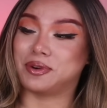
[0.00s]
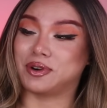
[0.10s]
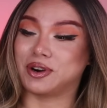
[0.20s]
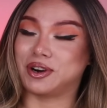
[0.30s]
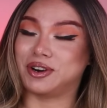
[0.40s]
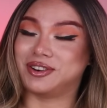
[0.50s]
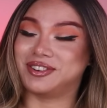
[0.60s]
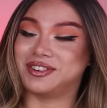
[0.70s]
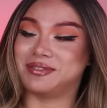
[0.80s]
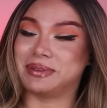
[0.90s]

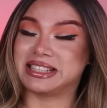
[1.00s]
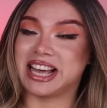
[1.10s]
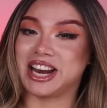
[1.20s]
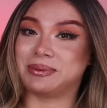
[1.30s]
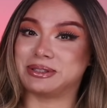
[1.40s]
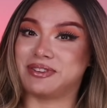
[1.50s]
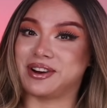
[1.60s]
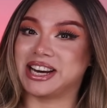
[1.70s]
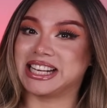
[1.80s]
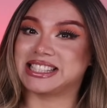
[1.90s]
girl. Miss Hannah was
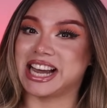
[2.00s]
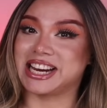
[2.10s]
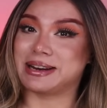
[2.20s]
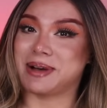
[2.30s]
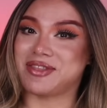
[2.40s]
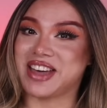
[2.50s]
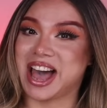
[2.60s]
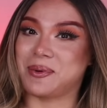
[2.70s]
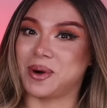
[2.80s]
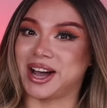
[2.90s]
very excited about
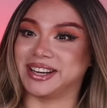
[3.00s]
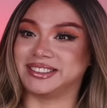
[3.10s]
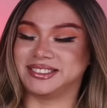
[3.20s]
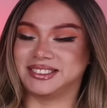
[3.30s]
that one.